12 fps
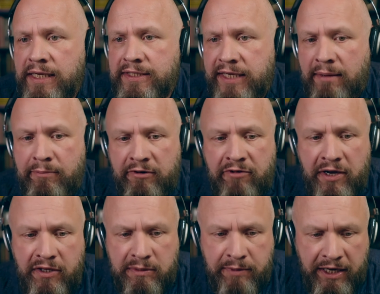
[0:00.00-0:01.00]
Some
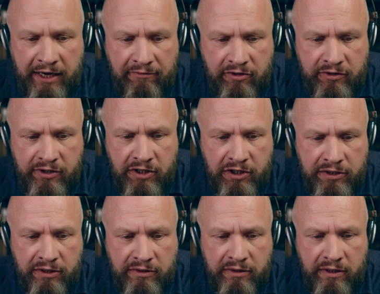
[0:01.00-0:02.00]
providers may have
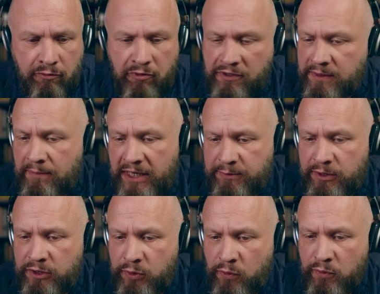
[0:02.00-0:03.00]
traditional software asset
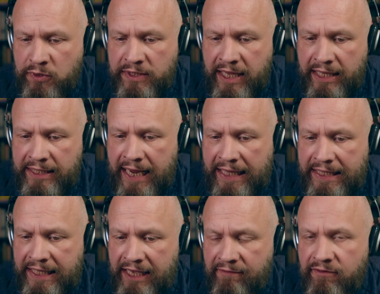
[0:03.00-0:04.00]
management tools that gather
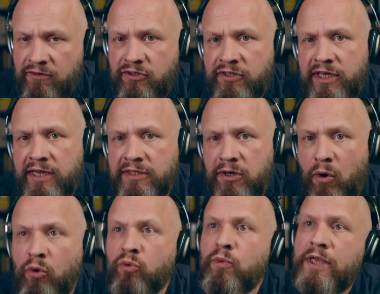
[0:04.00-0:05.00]
the inventory data
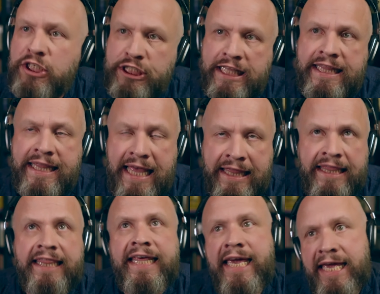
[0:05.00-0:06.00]
on which
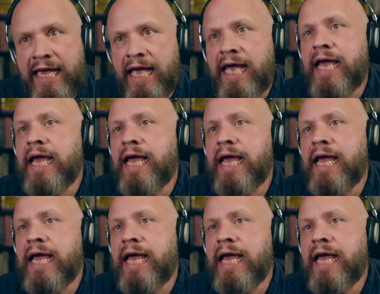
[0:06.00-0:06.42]
then they